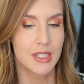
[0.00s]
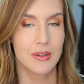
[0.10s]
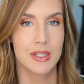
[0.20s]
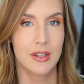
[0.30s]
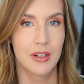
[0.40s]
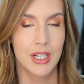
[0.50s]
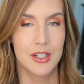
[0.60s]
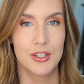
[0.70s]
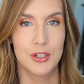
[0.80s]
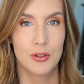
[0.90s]
So as long
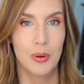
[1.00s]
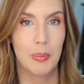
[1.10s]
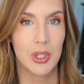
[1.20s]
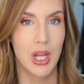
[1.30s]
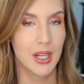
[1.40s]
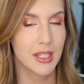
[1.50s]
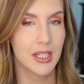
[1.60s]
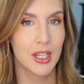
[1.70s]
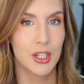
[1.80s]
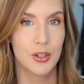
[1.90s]
as you
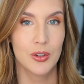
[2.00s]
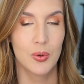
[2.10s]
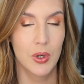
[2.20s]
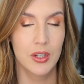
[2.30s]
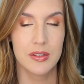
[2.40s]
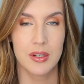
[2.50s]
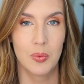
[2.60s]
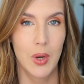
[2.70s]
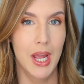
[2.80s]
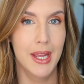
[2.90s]
blotted your oils
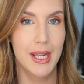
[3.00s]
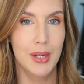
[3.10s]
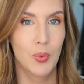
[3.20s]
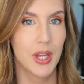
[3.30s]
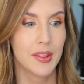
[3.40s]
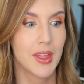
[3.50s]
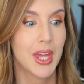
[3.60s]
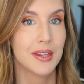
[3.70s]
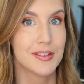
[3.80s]
away with